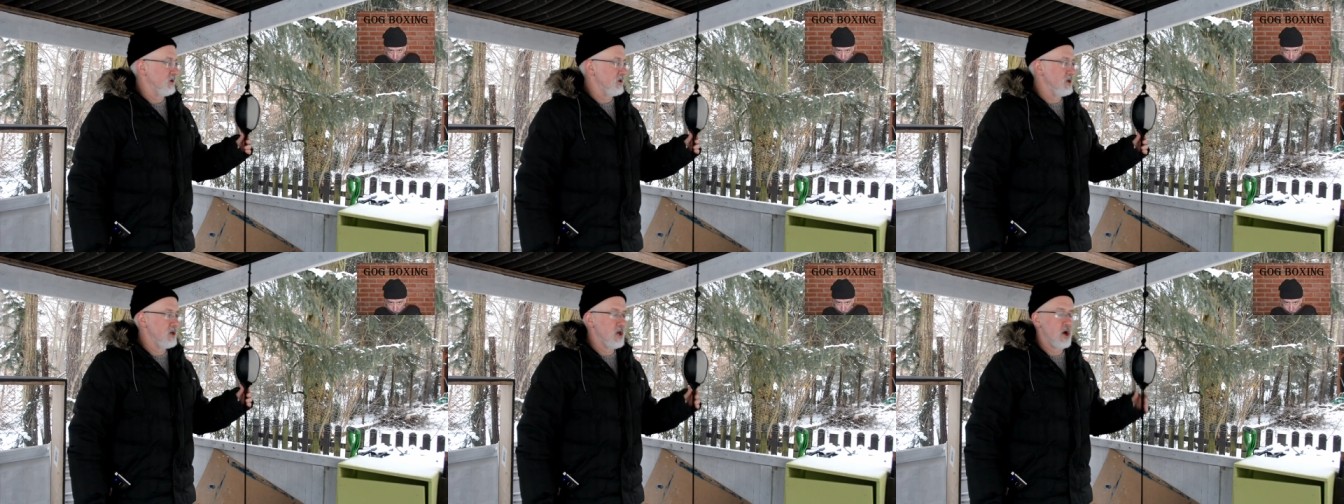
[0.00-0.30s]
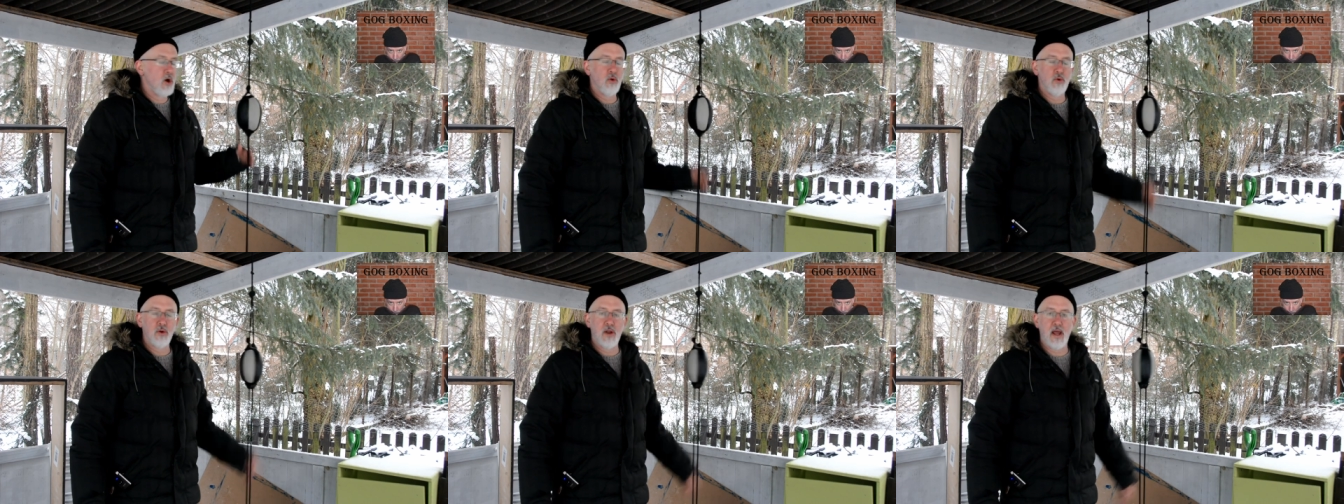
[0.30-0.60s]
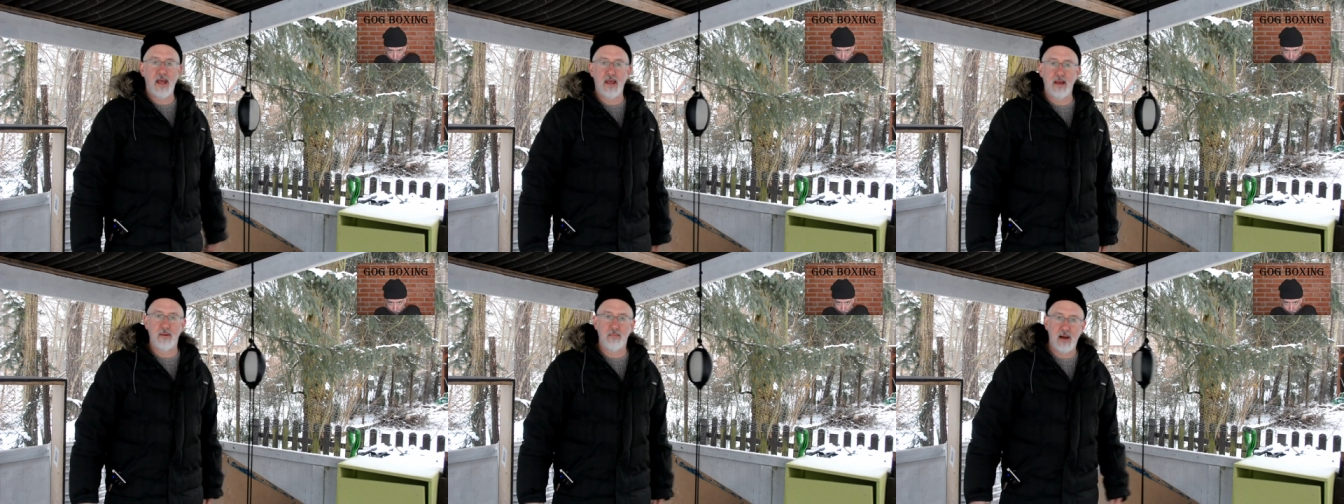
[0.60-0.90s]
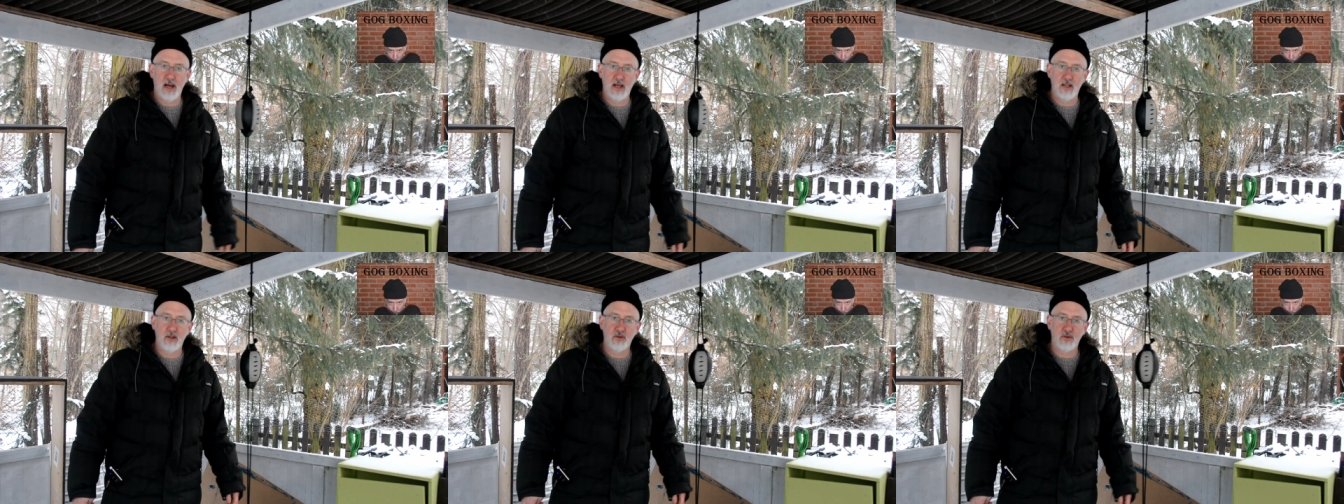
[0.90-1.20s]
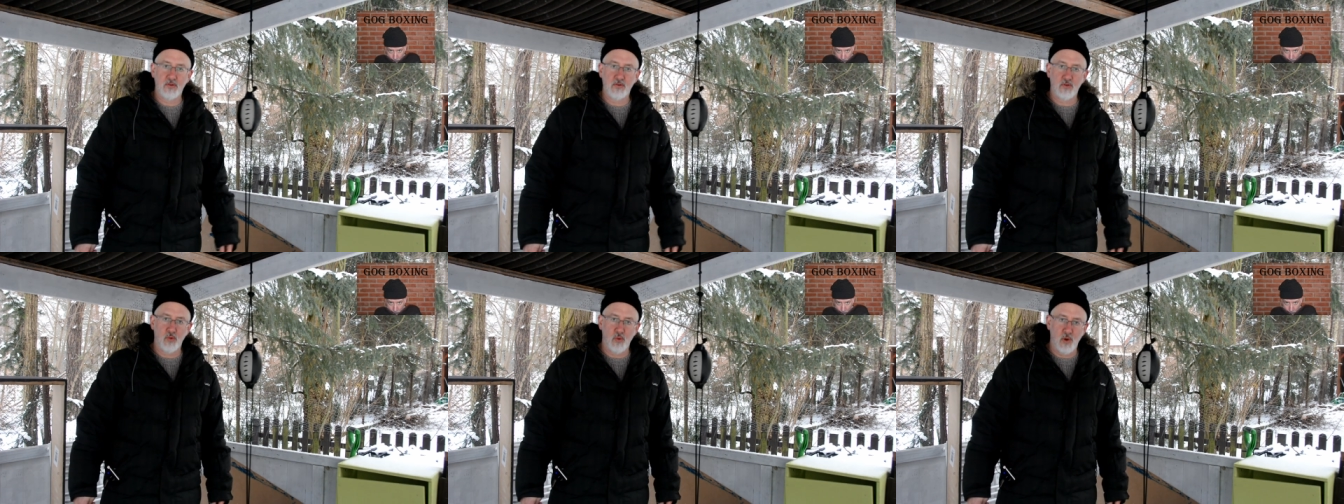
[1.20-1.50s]
no name. I
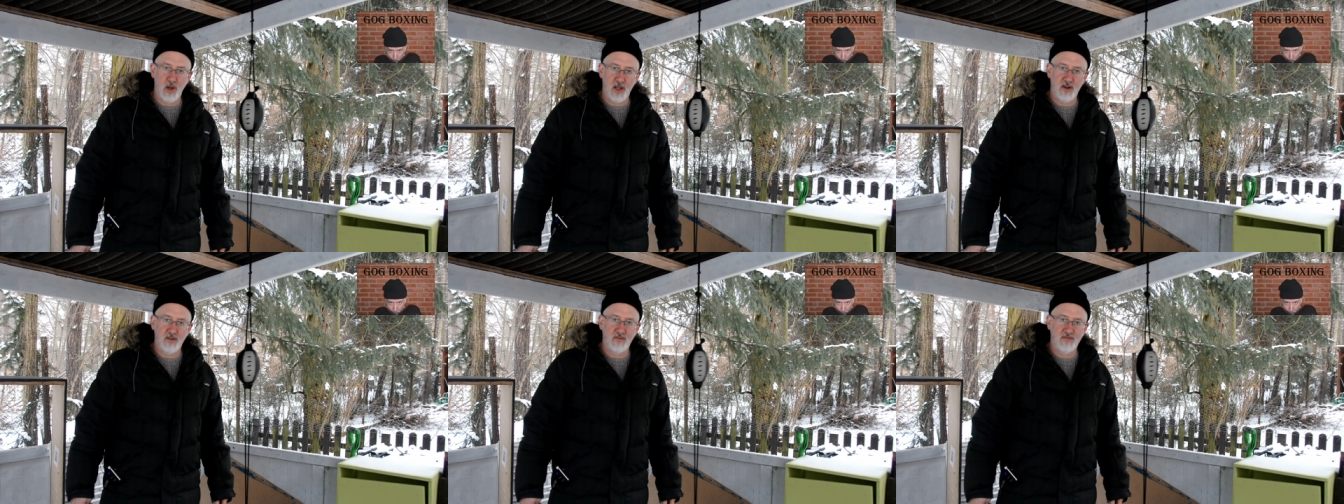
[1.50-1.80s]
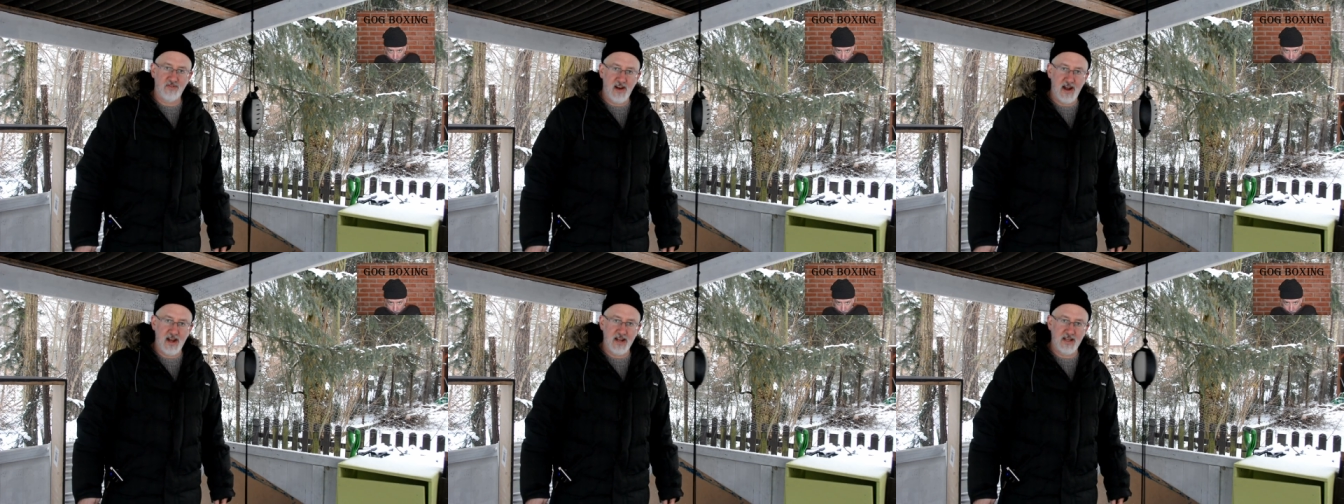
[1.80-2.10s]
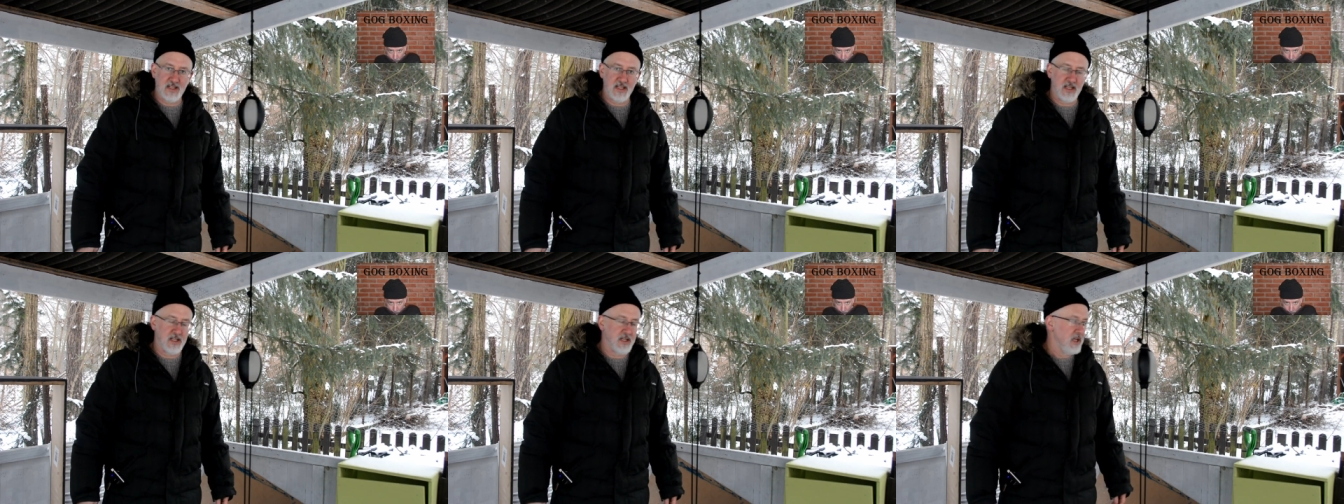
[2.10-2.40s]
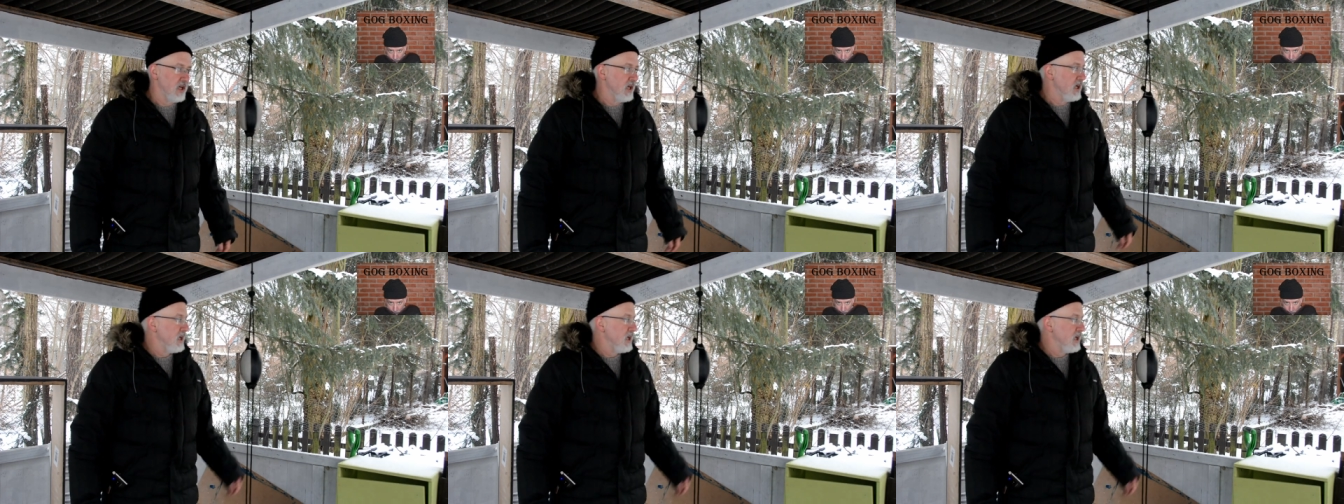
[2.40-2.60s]
looked for a while to find it,